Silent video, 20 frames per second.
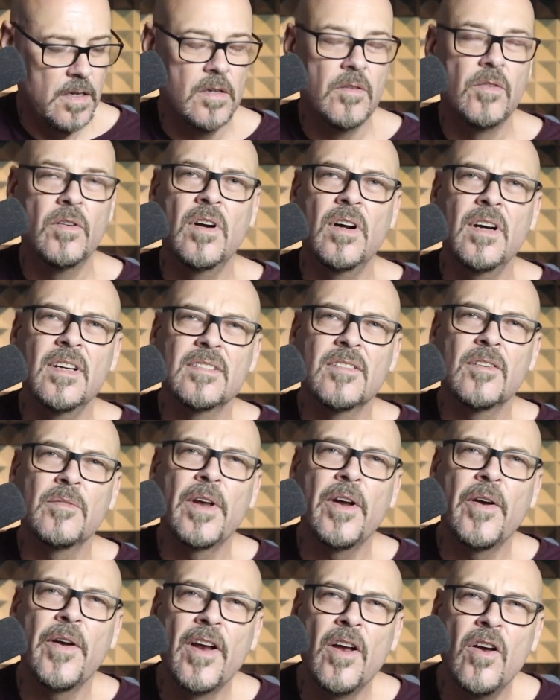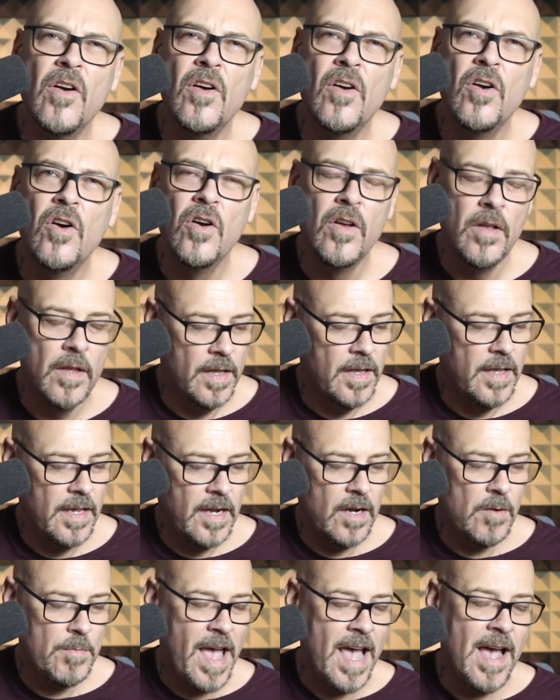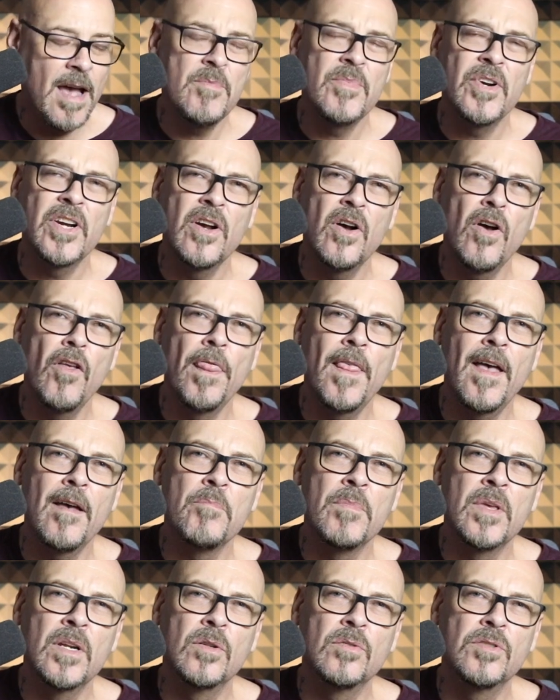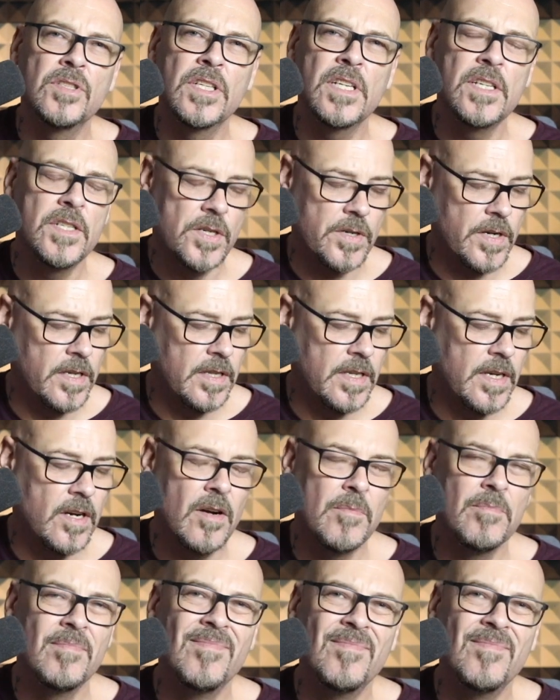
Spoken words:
right, so I'm hammering on that middle G string there.